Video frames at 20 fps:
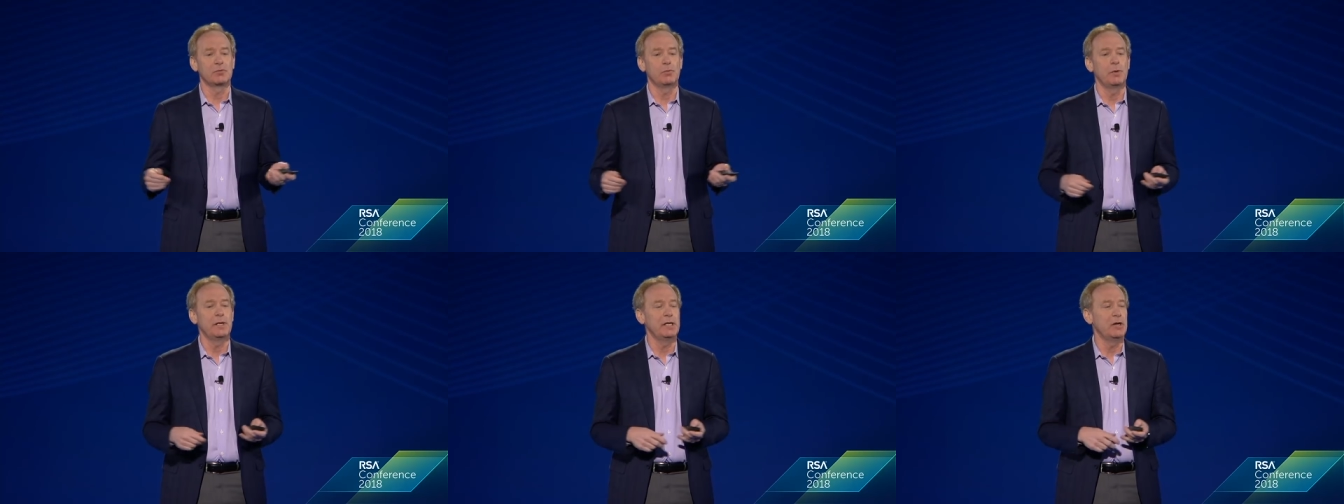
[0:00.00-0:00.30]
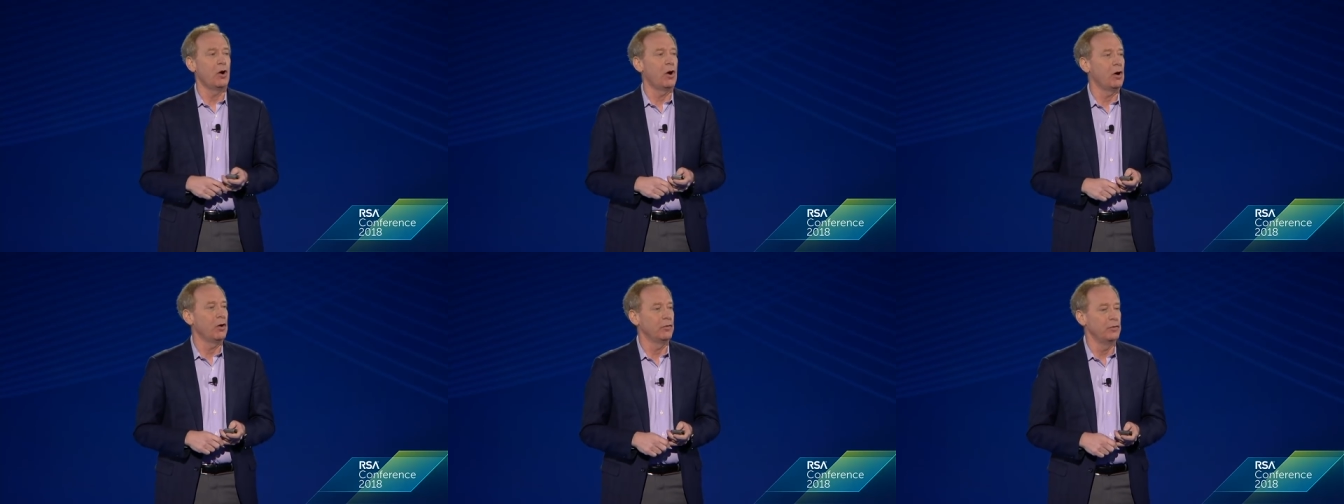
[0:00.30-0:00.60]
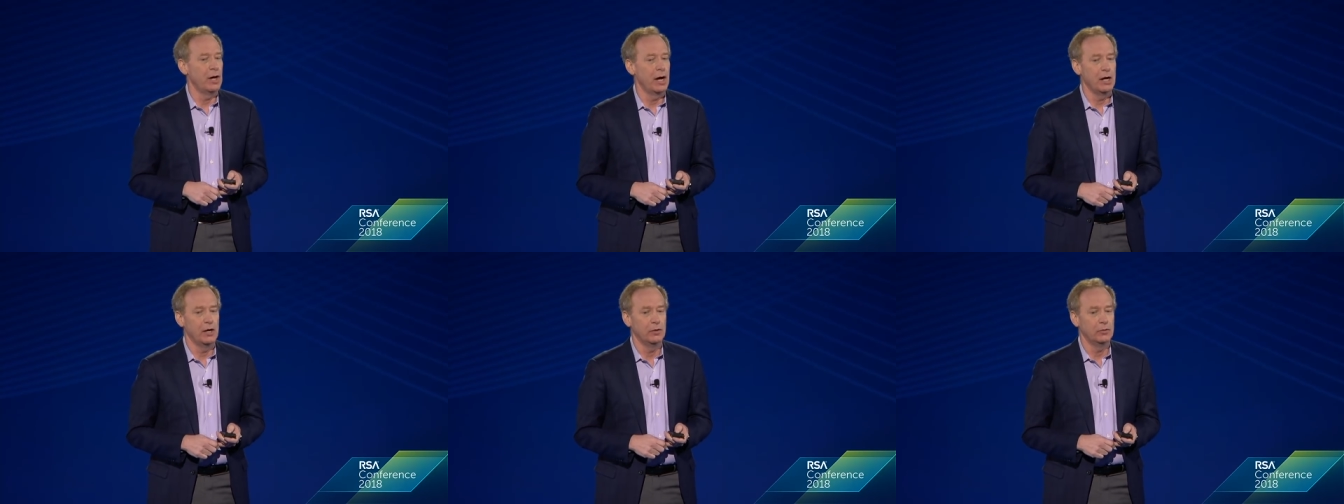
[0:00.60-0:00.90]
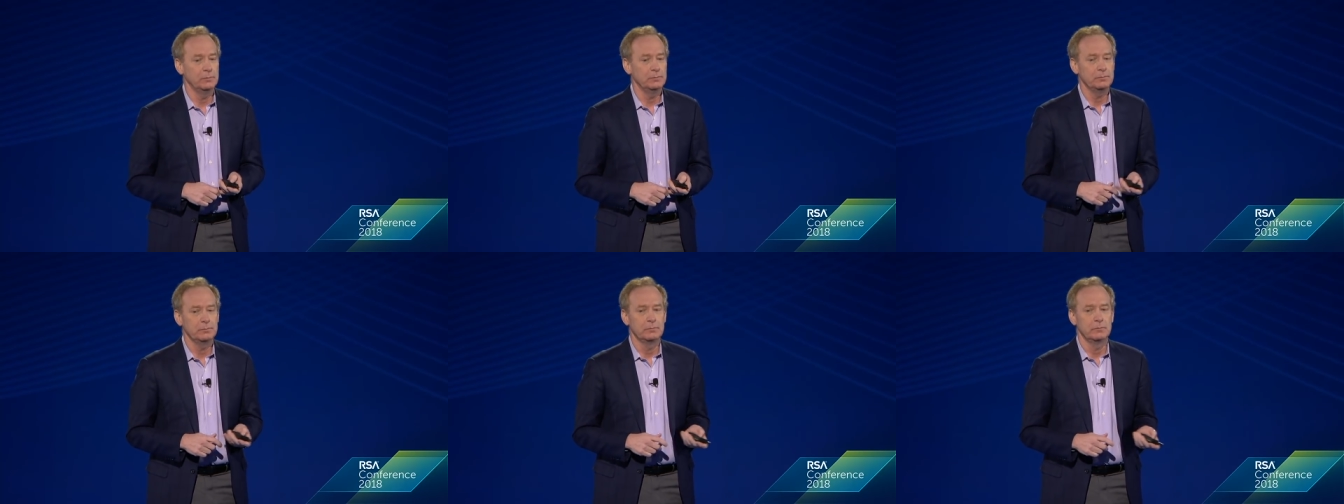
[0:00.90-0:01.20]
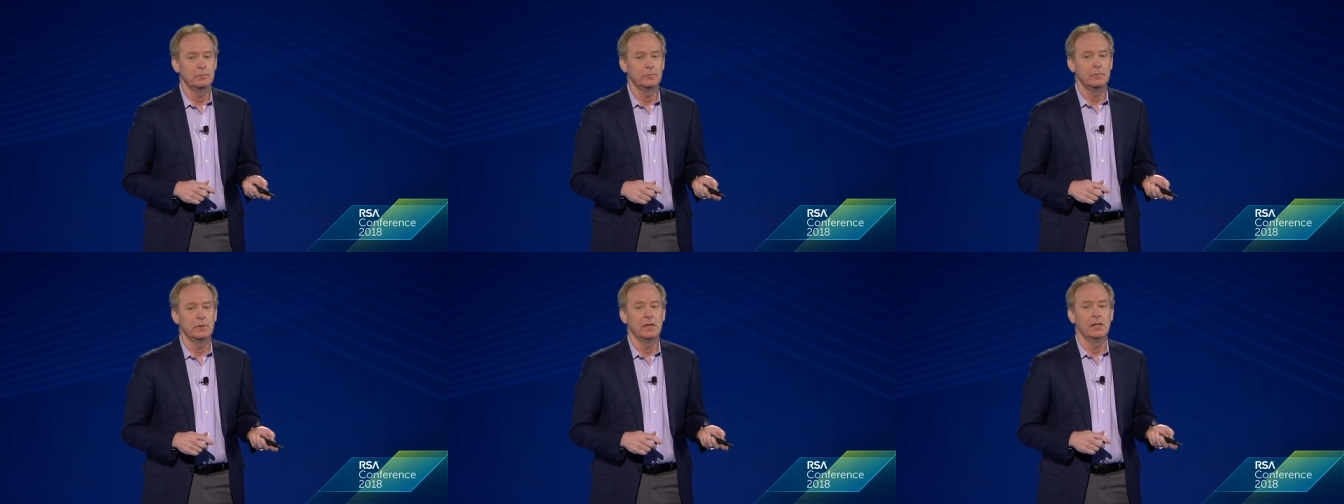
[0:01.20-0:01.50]
we all know,
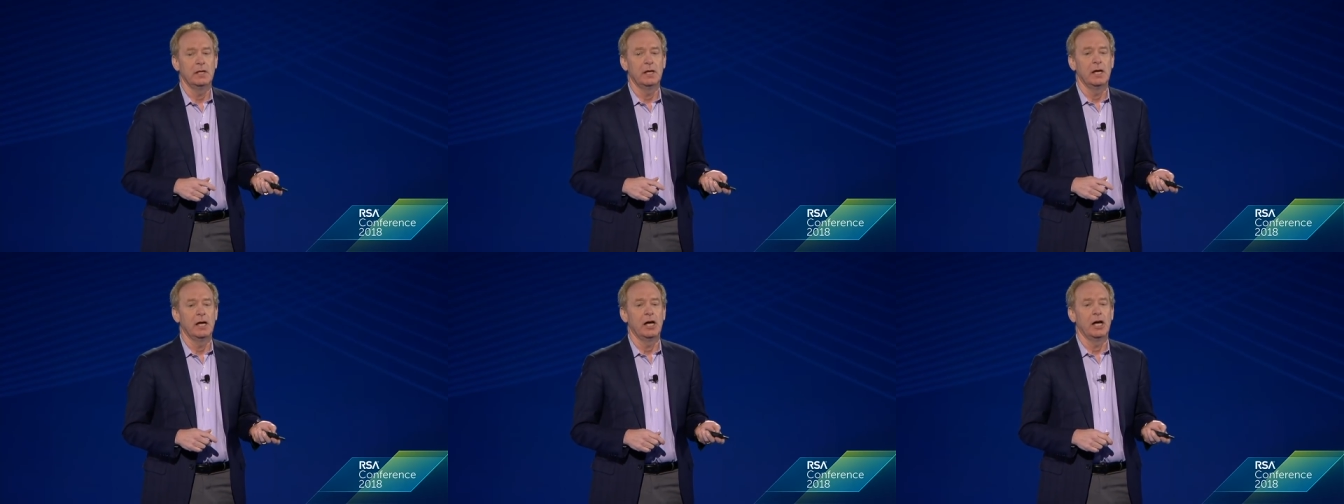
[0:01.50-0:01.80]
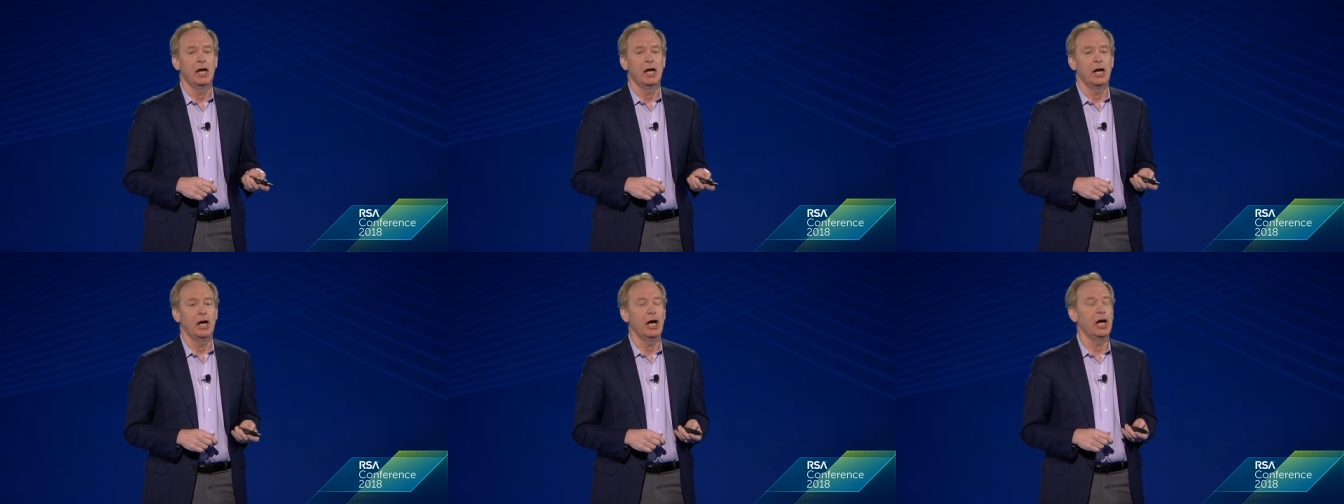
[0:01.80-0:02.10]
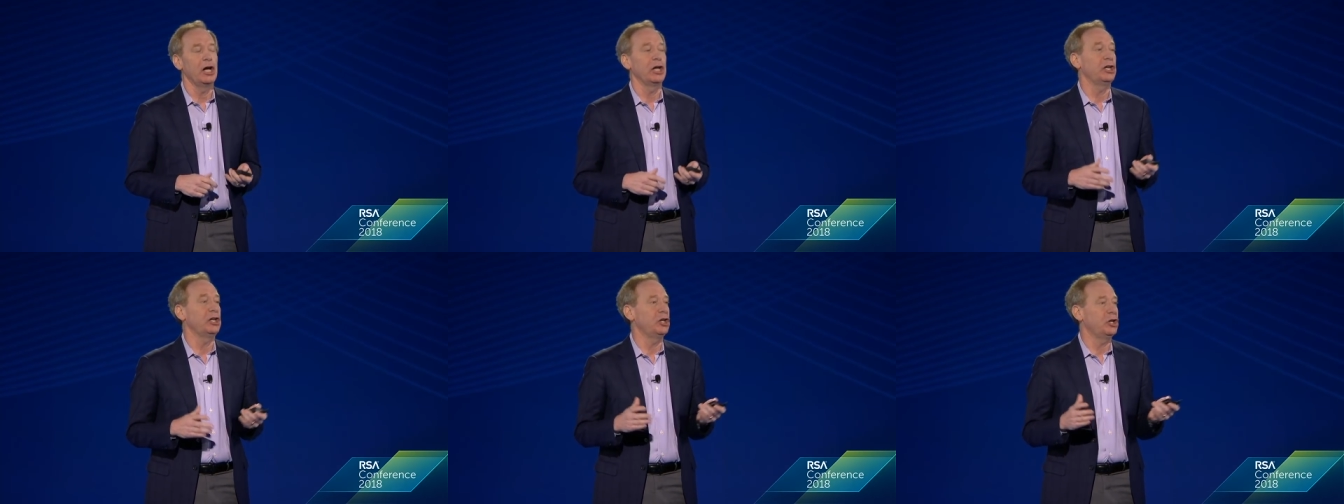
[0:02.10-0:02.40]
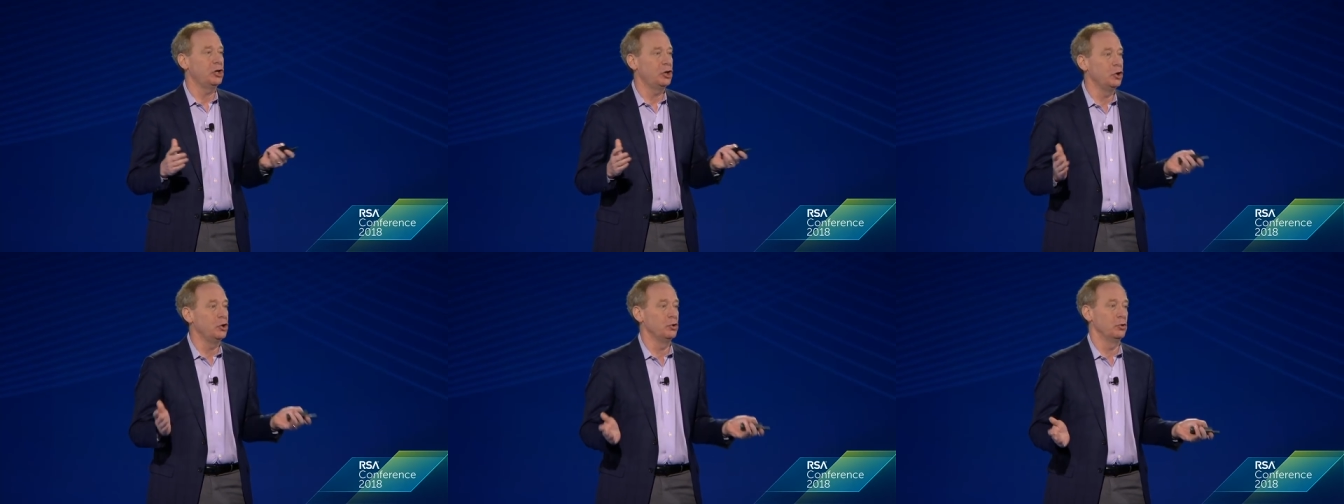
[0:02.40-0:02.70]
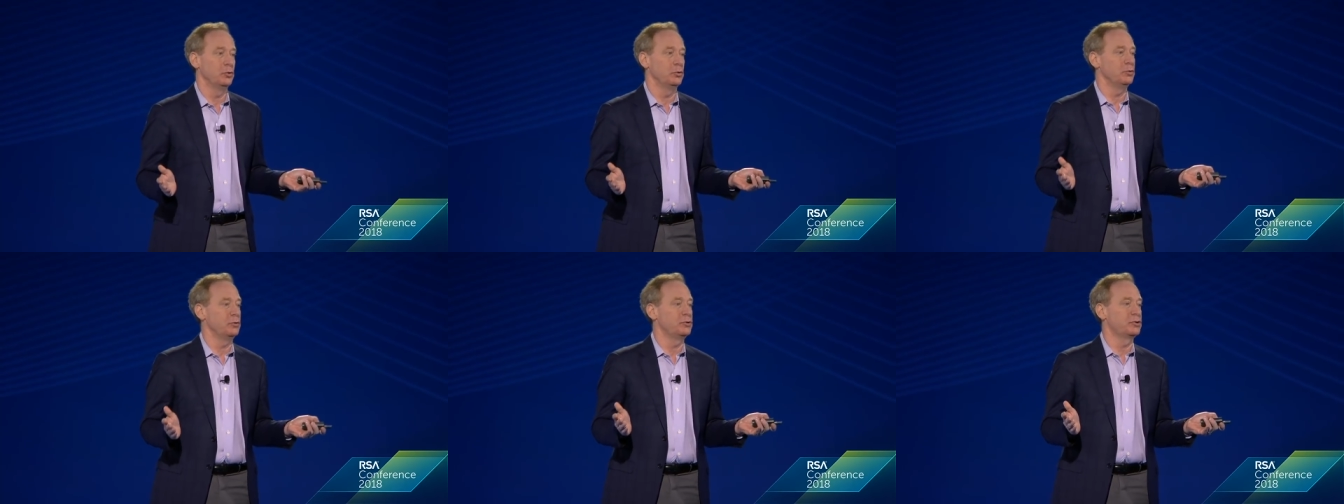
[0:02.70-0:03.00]
a
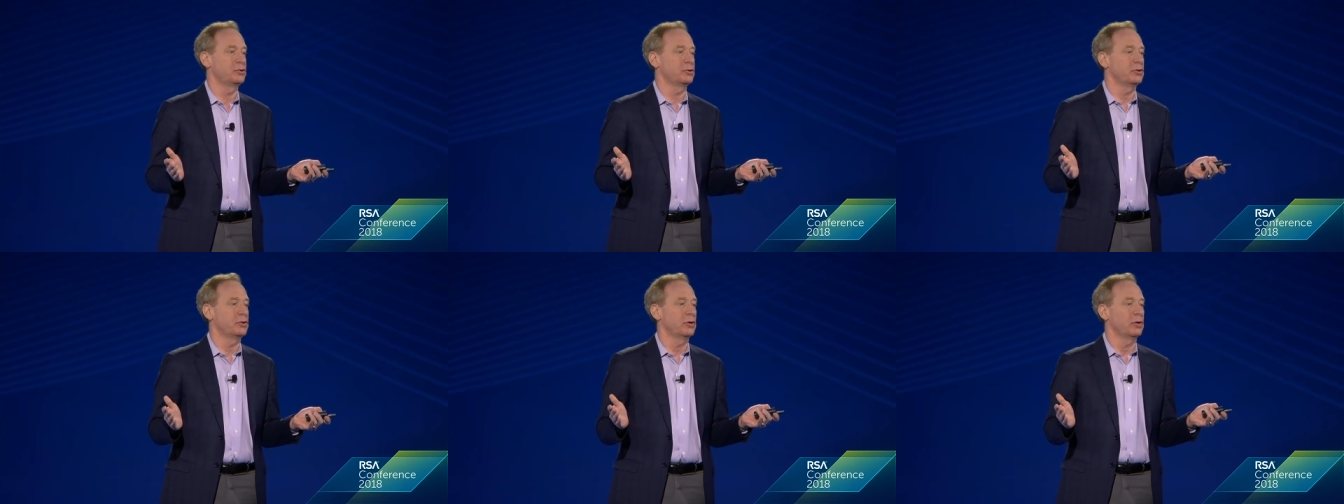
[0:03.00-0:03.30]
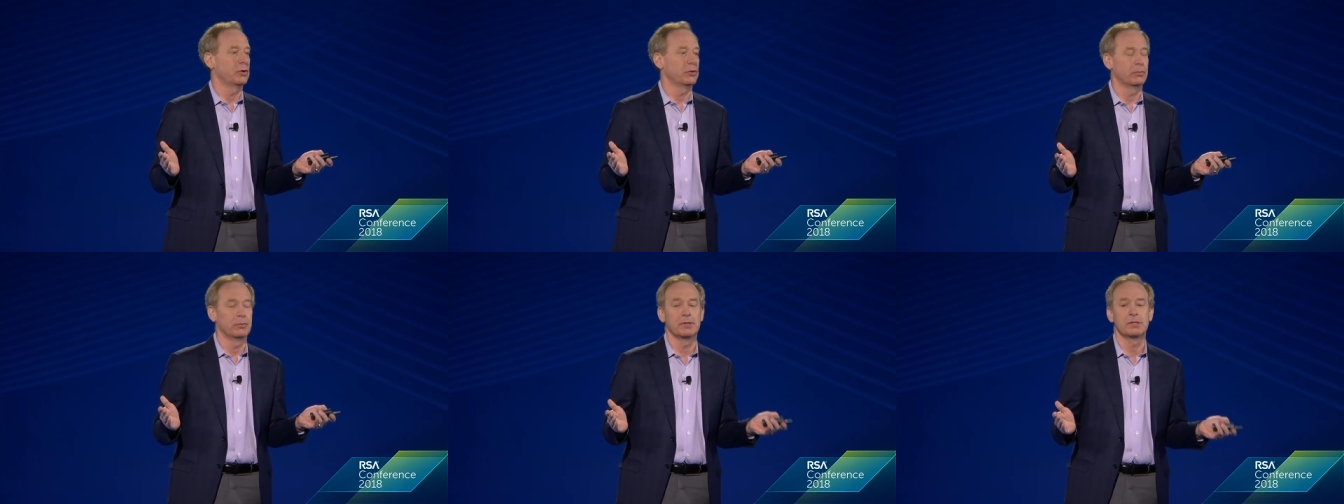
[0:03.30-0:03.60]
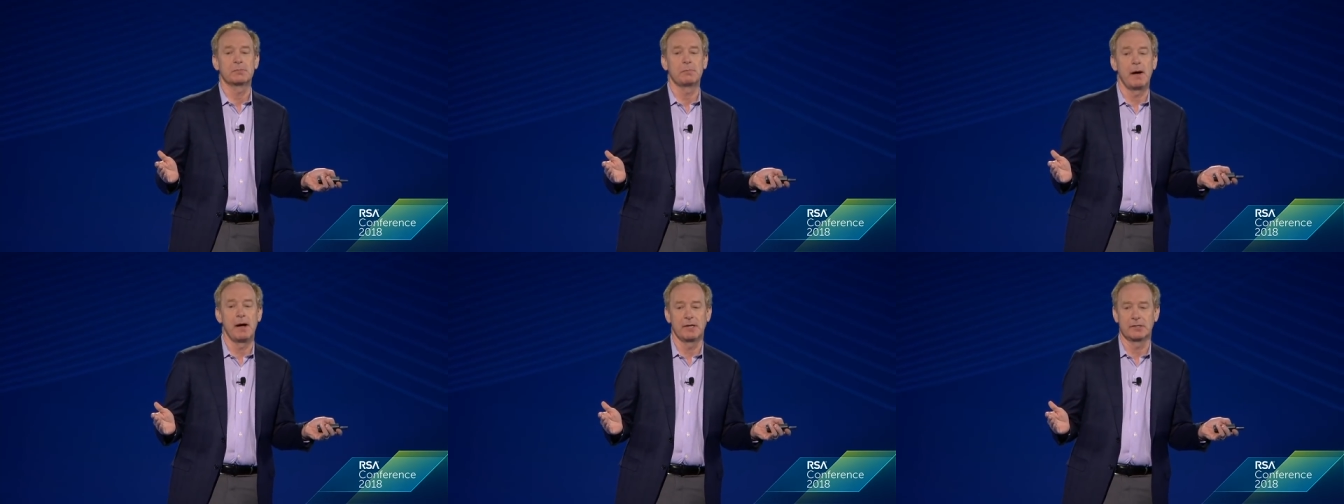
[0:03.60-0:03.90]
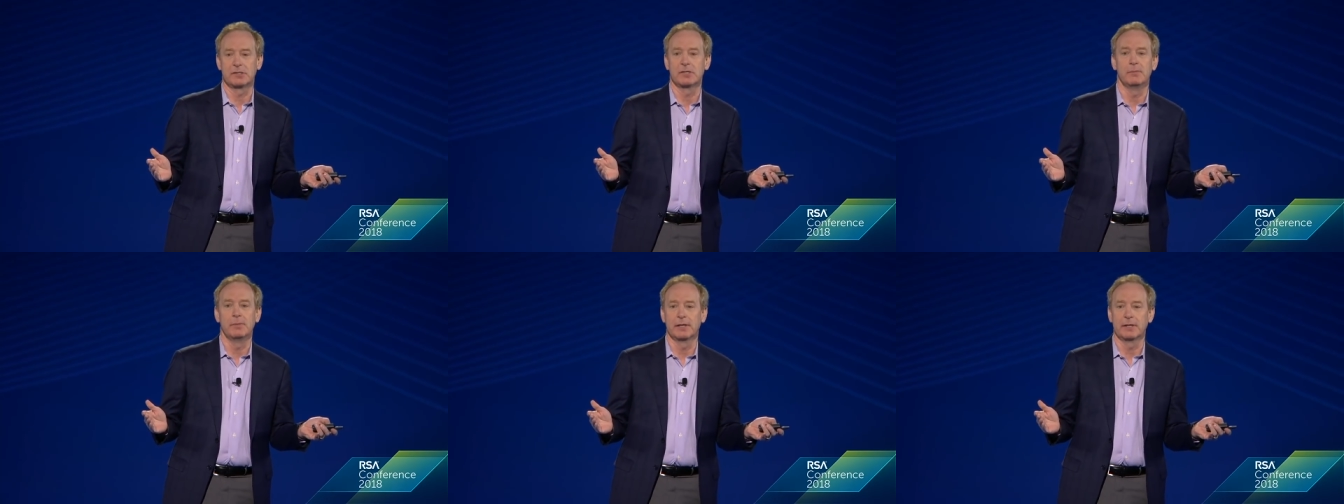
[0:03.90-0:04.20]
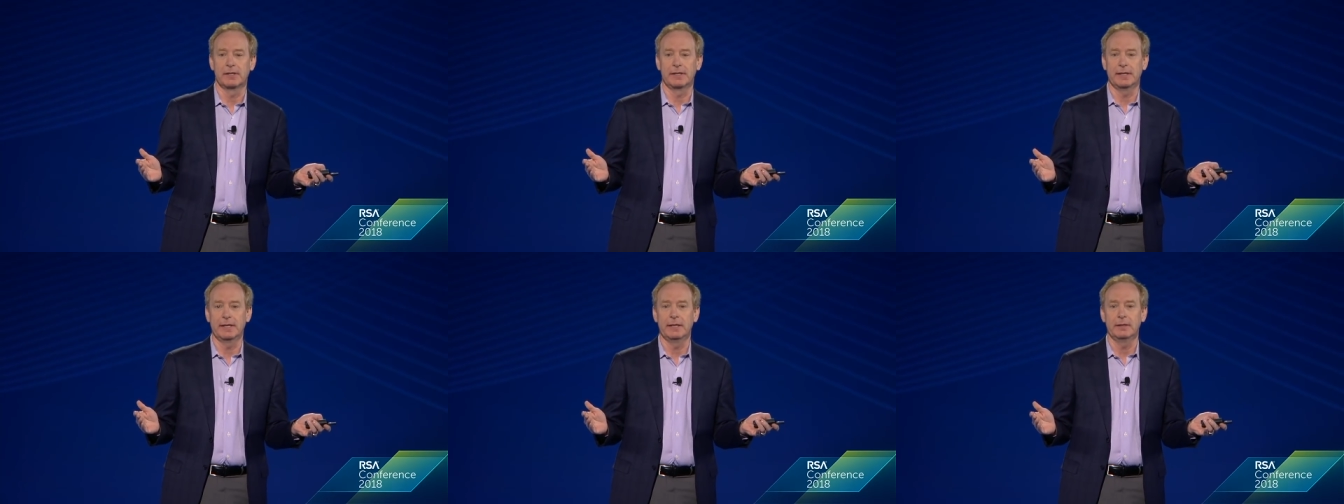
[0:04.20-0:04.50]
huge
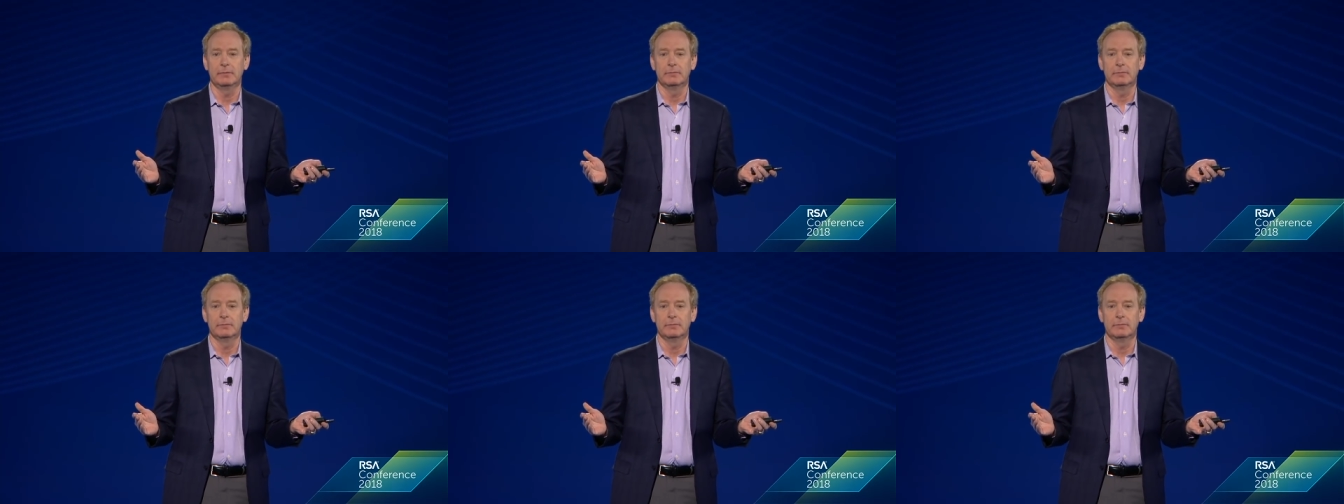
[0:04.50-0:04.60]
responsibility.